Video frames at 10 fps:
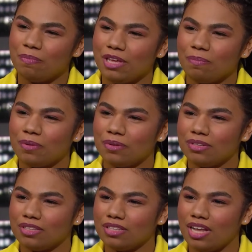
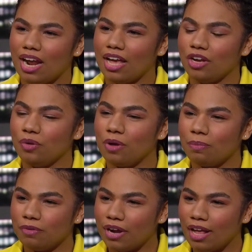people that I grew
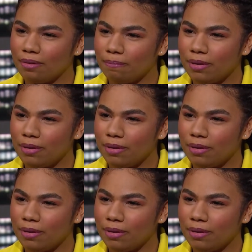up around,